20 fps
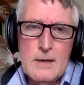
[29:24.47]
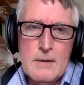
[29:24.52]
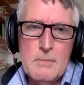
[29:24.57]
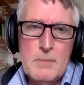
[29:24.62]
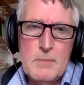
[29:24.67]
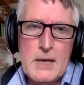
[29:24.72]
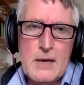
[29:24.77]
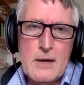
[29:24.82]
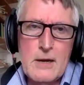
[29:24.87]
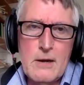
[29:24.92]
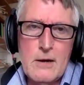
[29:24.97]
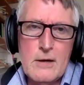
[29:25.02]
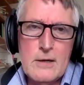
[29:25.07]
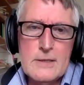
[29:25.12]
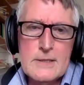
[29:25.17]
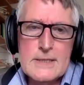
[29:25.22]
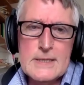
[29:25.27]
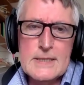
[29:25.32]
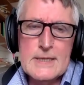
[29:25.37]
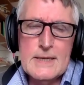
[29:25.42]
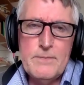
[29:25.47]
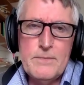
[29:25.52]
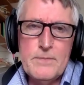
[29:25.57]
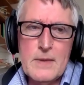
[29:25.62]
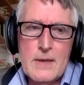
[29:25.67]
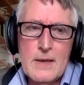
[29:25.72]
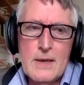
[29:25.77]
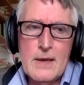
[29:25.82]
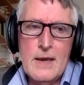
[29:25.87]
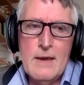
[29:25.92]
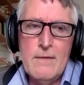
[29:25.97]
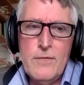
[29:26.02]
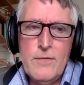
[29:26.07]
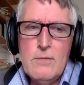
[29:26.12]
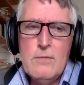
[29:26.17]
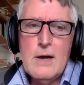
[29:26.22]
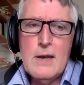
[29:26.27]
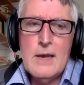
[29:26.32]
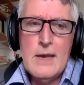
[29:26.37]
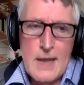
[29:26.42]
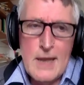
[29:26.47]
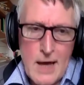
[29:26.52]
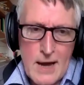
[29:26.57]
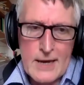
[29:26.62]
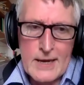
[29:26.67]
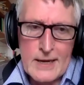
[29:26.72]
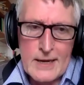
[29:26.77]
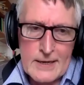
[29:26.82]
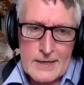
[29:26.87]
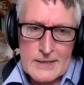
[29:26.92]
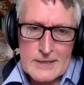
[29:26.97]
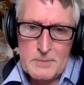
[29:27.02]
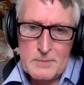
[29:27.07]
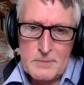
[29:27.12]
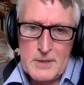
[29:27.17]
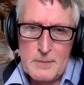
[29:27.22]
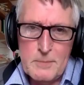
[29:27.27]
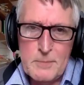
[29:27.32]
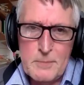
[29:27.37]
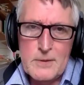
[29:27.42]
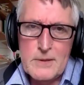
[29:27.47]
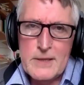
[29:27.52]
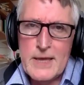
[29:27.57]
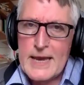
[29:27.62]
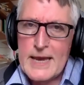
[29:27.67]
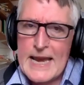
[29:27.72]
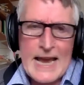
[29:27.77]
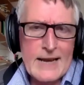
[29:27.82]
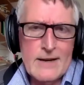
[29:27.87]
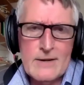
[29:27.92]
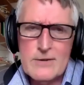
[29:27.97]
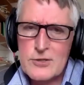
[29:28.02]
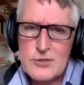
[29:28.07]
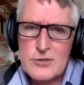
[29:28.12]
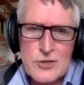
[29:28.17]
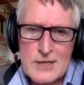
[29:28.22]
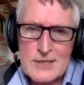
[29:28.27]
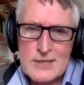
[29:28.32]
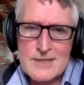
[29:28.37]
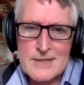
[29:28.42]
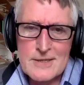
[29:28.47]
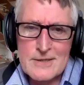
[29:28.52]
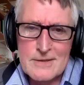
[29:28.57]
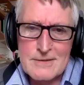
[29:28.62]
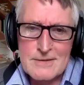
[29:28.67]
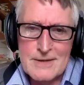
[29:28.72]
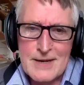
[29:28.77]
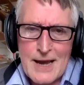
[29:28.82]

because if you are lying to people, they cannot trust you.